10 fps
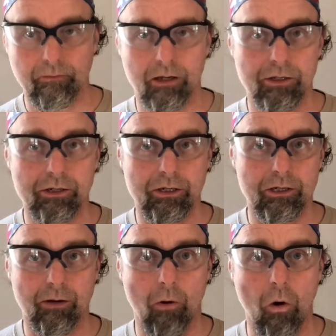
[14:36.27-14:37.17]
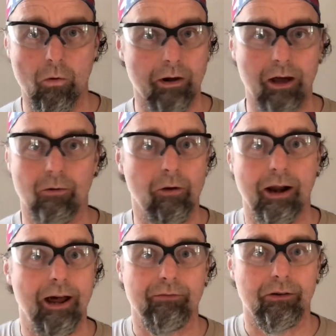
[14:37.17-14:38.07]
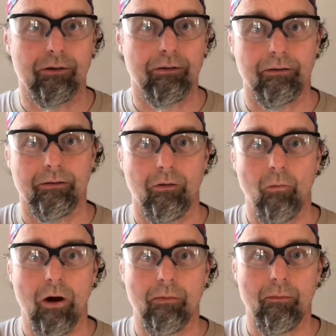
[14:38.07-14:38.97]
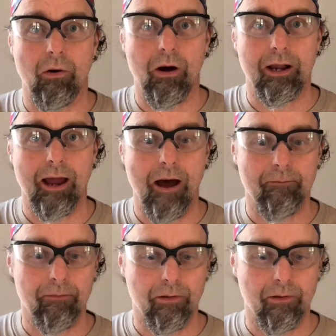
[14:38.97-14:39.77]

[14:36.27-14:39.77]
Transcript: Just because I'm old and I don't want to have to wear my body out.